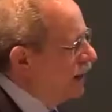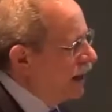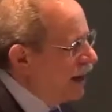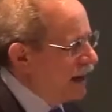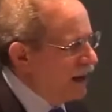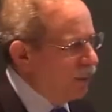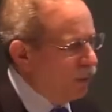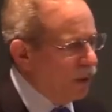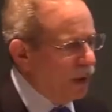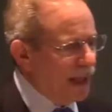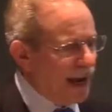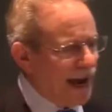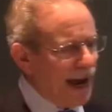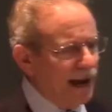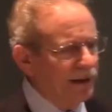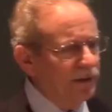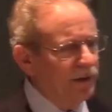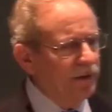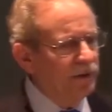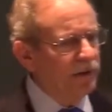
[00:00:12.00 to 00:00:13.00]
and it will
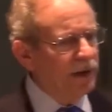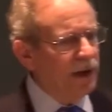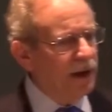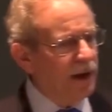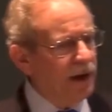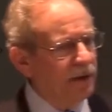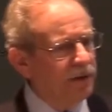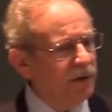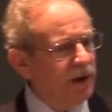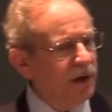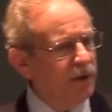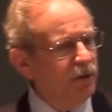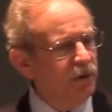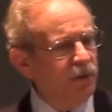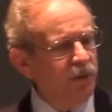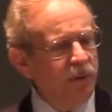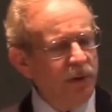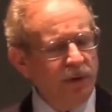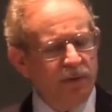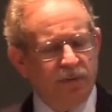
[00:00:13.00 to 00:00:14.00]
act as a
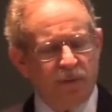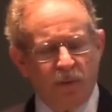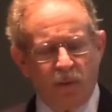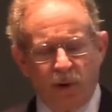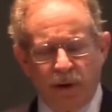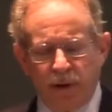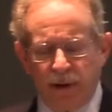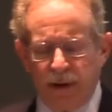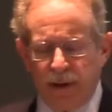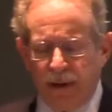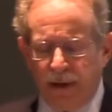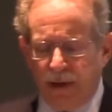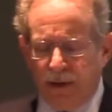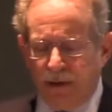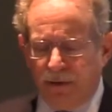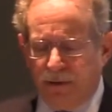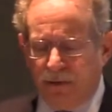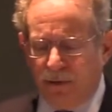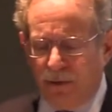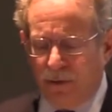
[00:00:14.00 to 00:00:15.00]
tuning fork
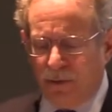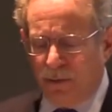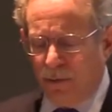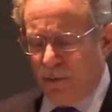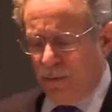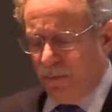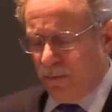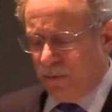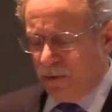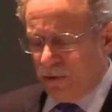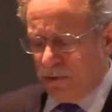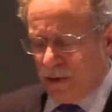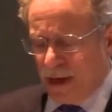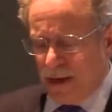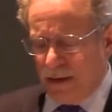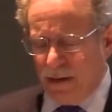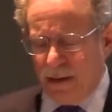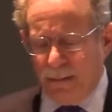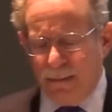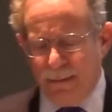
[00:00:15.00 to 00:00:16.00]
to
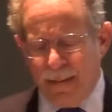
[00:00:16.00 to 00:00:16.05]
send the